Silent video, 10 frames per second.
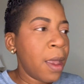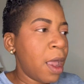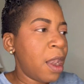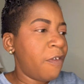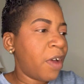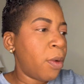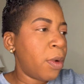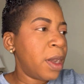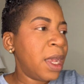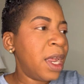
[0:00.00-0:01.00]
And if I
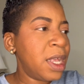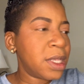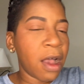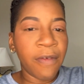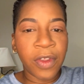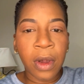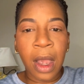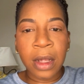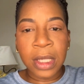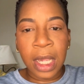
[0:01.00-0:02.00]
want it any softer,
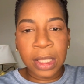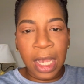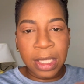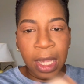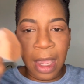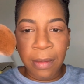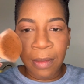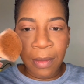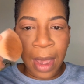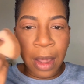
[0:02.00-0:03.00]
I'll take that same
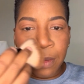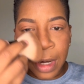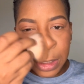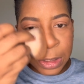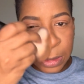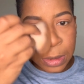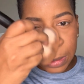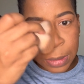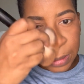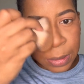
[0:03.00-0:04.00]
powder brush.
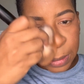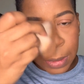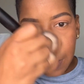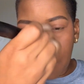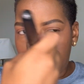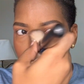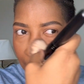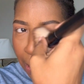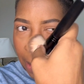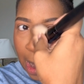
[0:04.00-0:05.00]

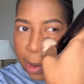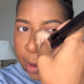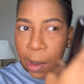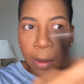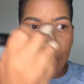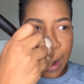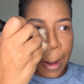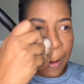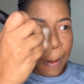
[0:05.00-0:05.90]
Powder it around.